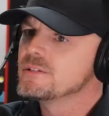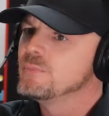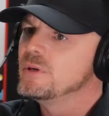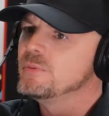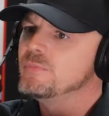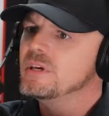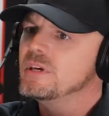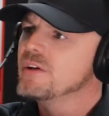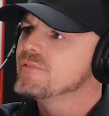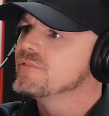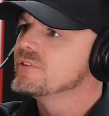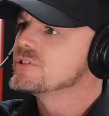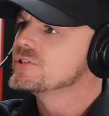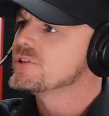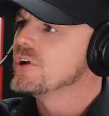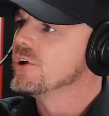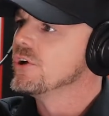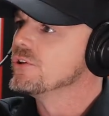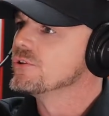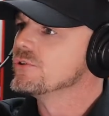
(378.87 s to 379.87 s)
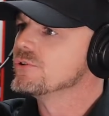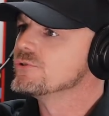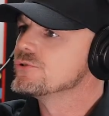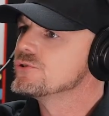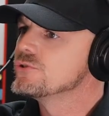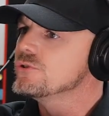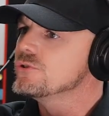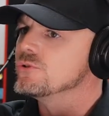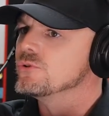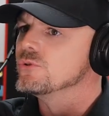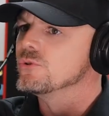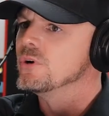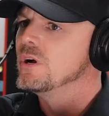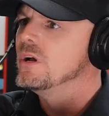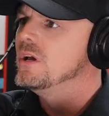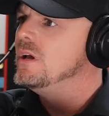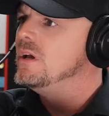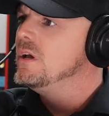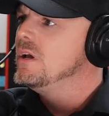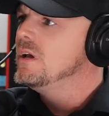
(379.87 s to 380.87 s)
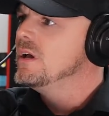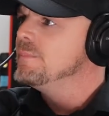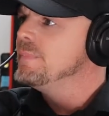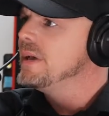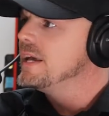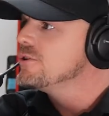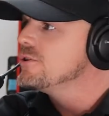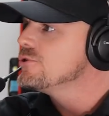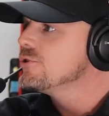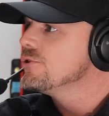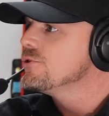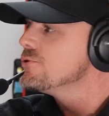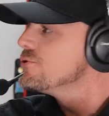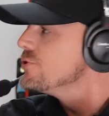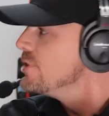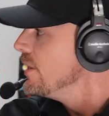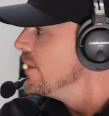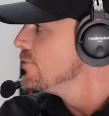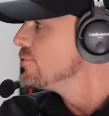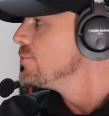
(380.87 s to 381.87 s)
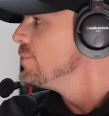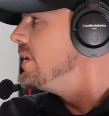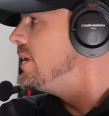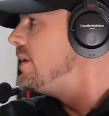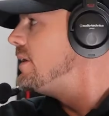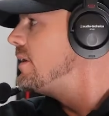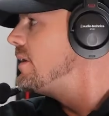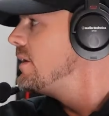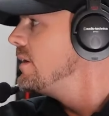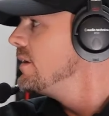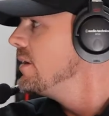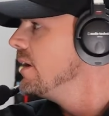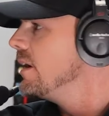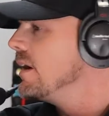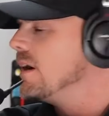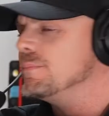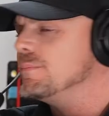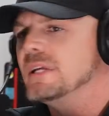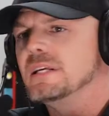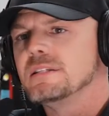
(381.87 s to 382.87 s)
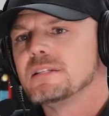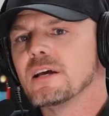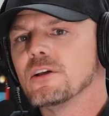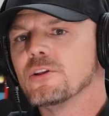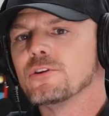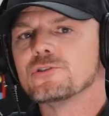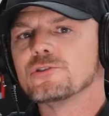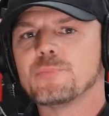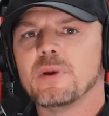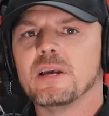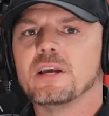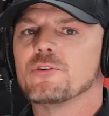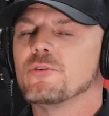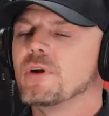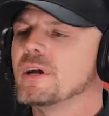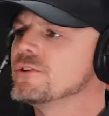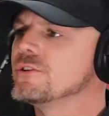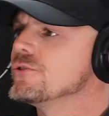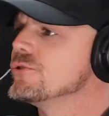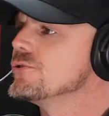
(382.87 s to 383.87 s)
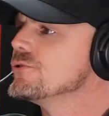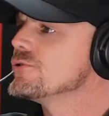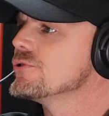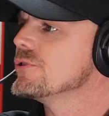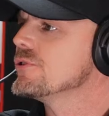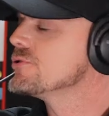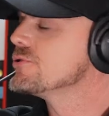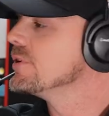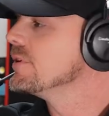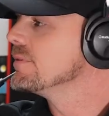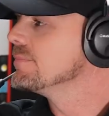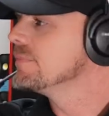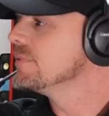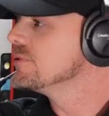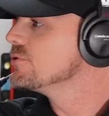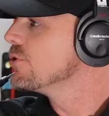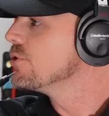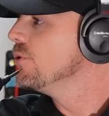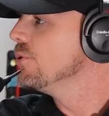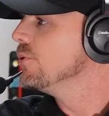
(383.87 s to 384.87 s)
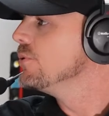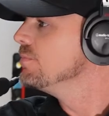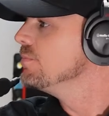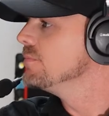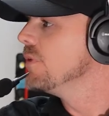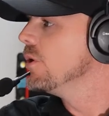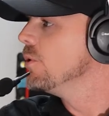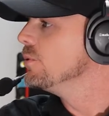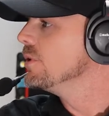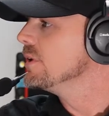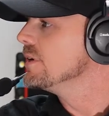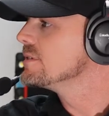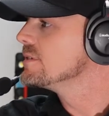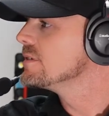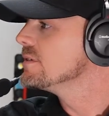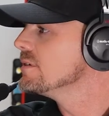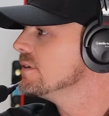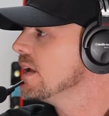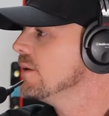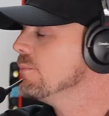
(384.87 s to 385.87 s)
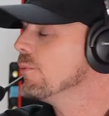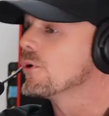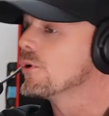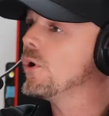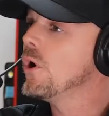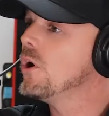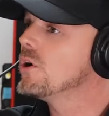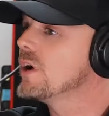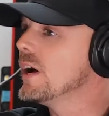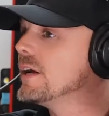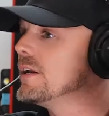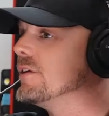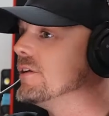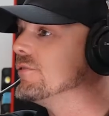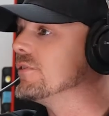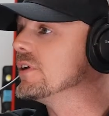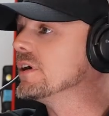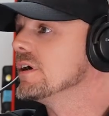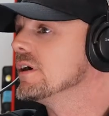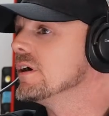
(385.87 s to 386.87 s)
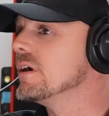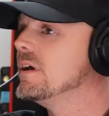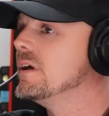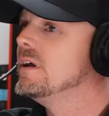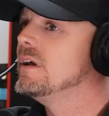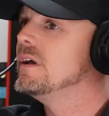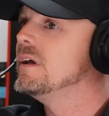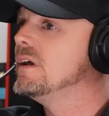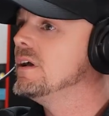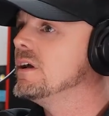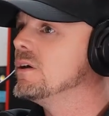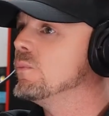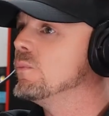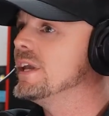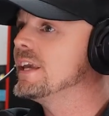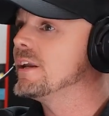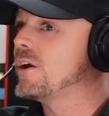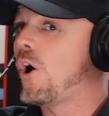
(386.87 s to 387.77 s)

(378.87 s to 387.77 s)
PPF installers to managers, salesmen, detailers, paint correctors. There's a whole list, and we're all kind of we can